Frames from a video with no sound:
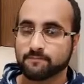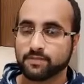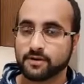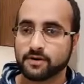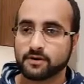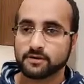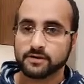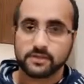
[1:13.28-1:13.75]

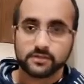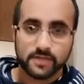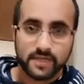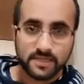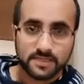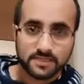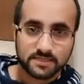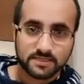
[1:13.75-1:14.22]
per
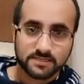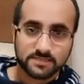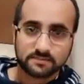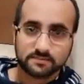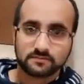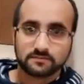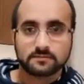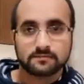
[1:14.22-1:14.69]

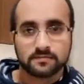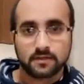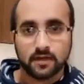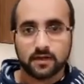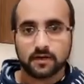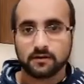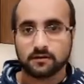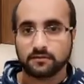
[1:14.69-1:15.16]
US
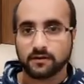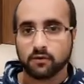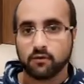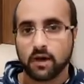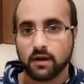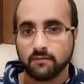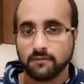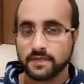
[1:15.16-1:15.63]
uh,
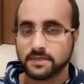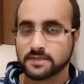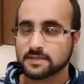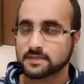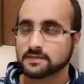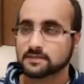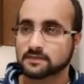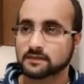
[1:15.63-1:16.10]

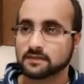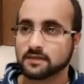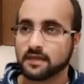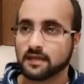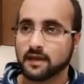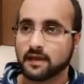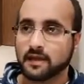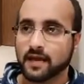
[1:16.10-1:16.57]
requirements,
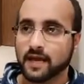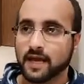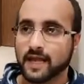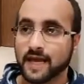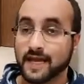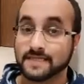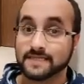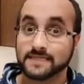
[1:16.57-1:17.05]

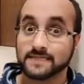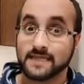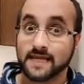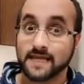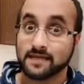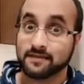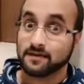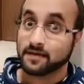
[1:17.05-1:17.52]
I had to
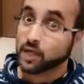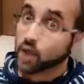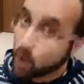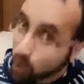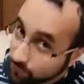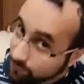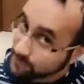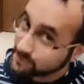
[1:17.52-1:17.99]
take the
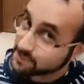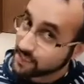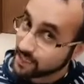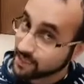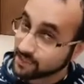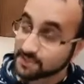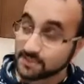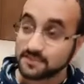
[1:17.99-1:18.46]
COVID
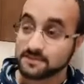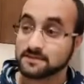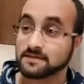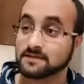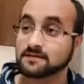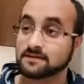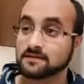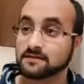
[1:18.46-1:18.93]

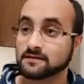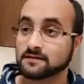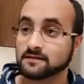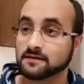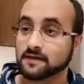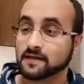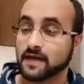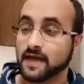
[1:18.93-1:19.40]
test.
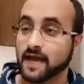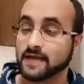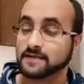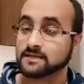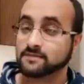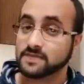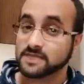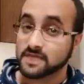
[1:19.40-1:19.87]
It
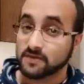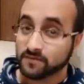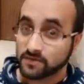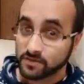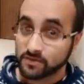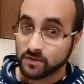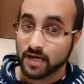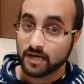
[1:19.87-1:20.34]
had to be
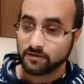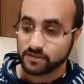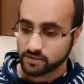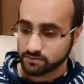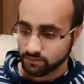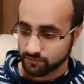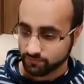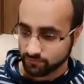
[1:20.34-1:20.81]
72
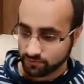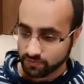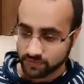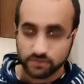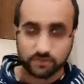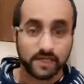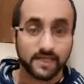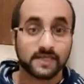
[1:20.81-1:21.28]
hours
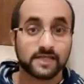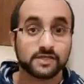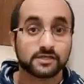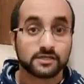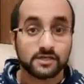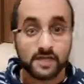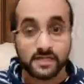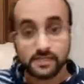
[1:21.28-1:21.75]
before. So any
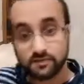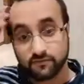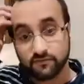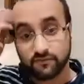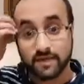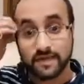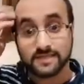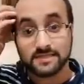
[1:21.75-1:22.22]

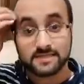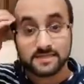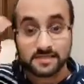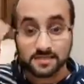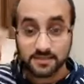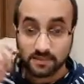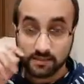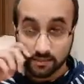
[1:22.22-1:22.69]
international
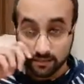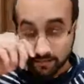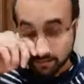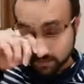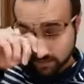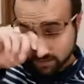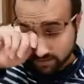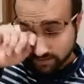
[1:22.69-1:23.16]
flights,
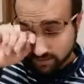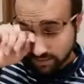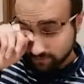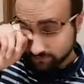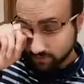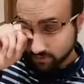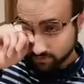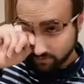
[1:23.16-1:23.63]

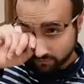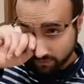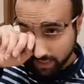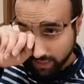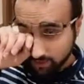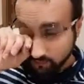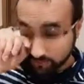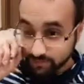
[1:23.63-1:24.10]
72
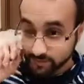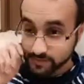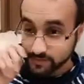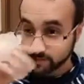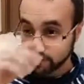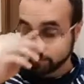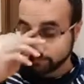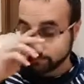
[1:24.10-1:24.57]

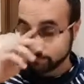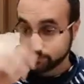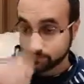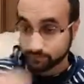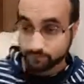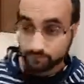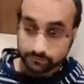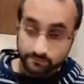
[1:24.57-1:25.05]
hours.
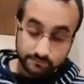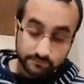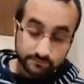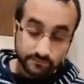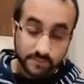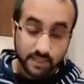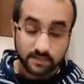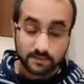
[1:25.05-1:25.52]

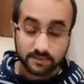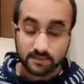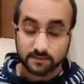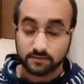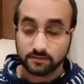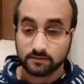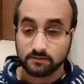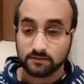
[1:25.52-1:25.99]

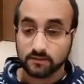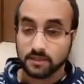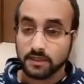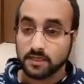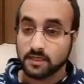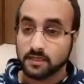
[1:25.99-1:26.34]
So